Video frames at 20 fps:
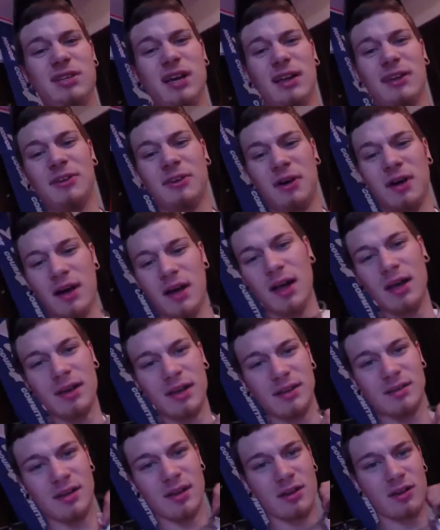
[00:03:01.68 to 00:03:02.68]
Got a little hot and
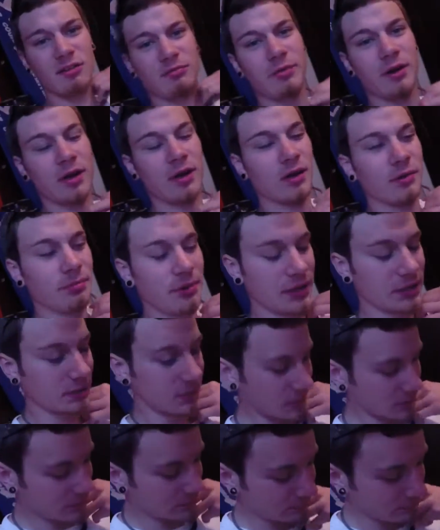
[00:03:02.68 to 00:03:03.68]
had to take off my
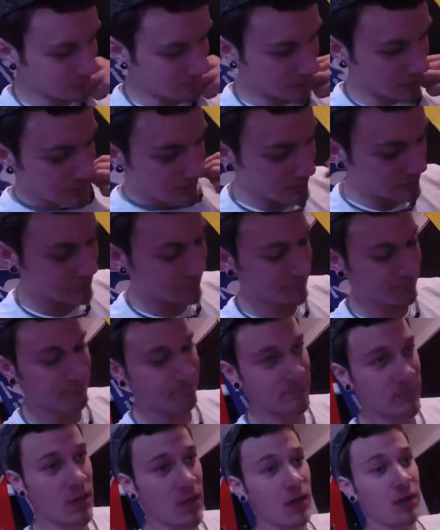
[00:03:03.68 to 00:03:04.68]
button up, but
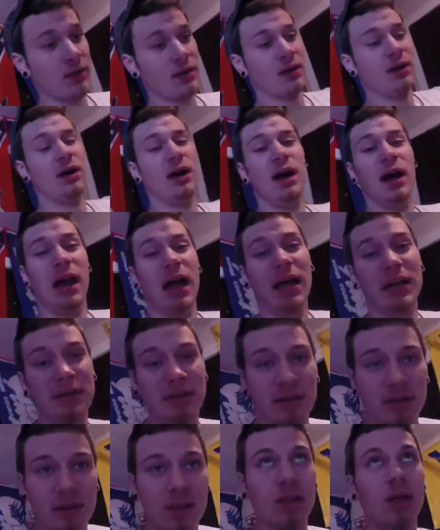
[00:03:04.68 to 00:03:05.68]
yeah, had
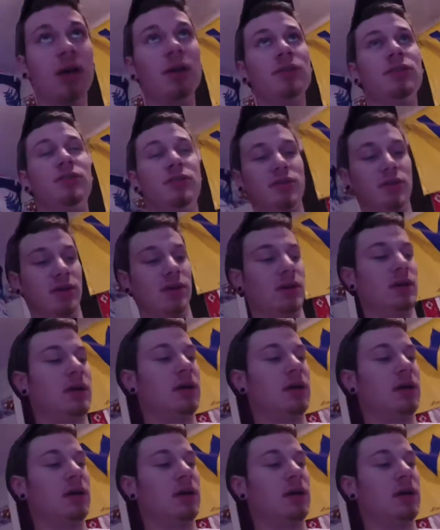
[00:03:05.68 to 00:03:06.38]
good lunch.